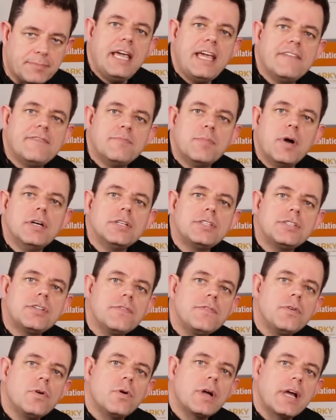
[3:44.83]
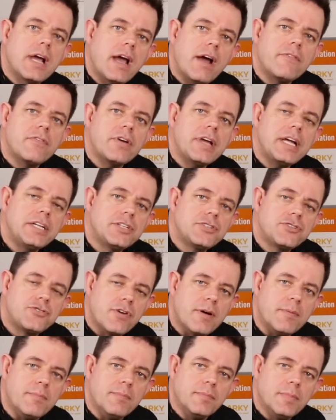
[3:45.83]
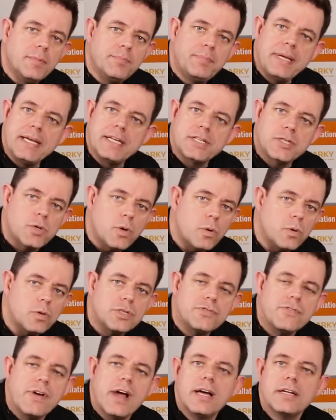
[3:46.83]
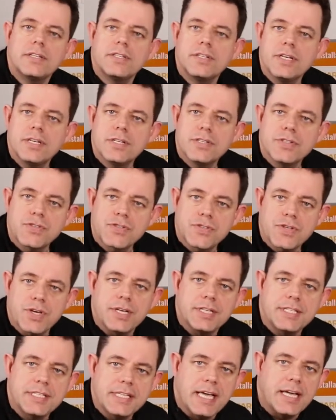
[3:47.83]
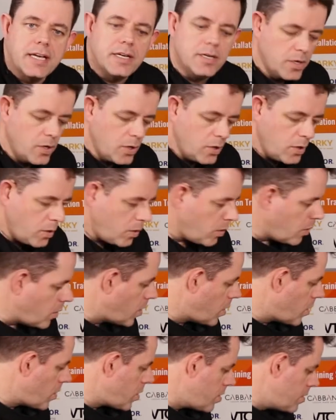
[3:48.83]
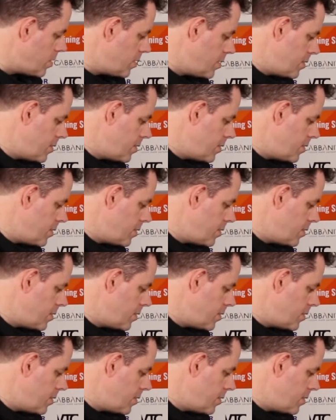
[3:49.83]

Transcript: If most of your covering trim, be it quarter round, skirting, or